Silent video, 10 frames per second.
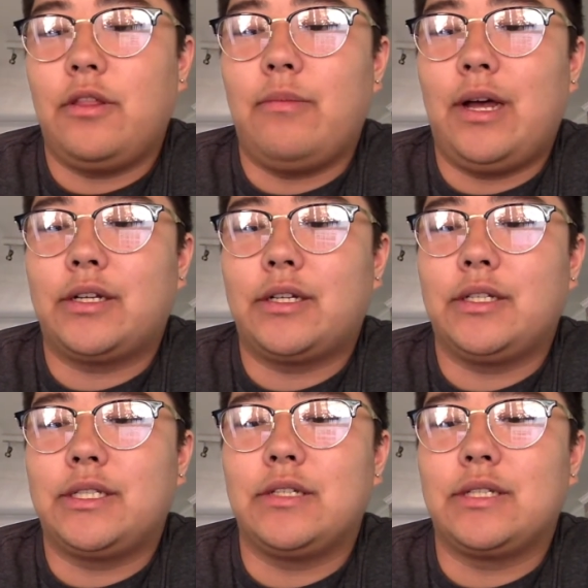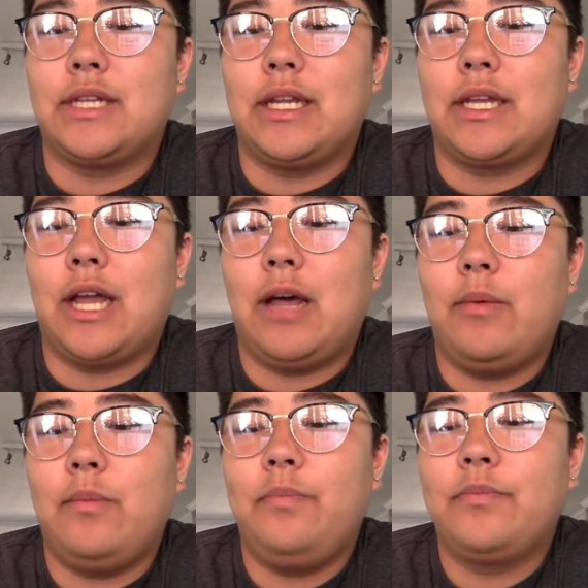the Monica Still Standing
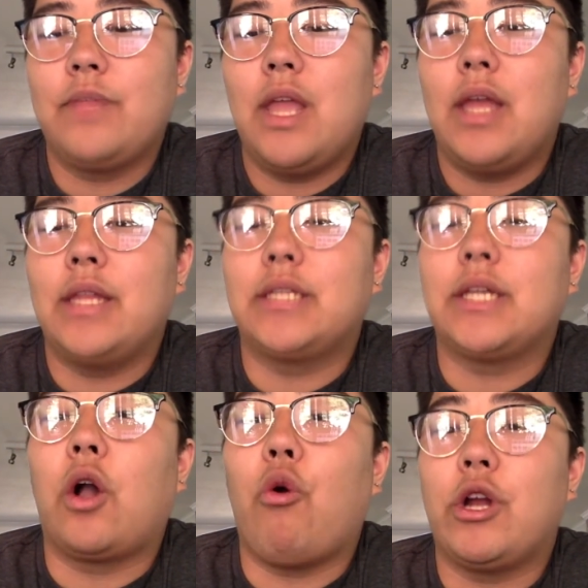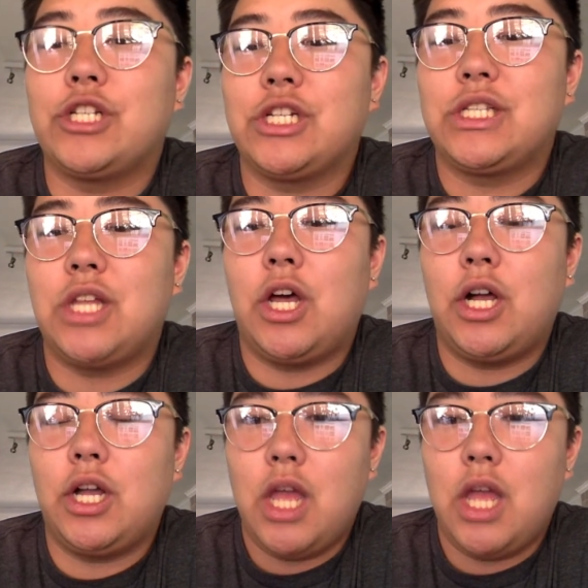album. It's a gorgeous song.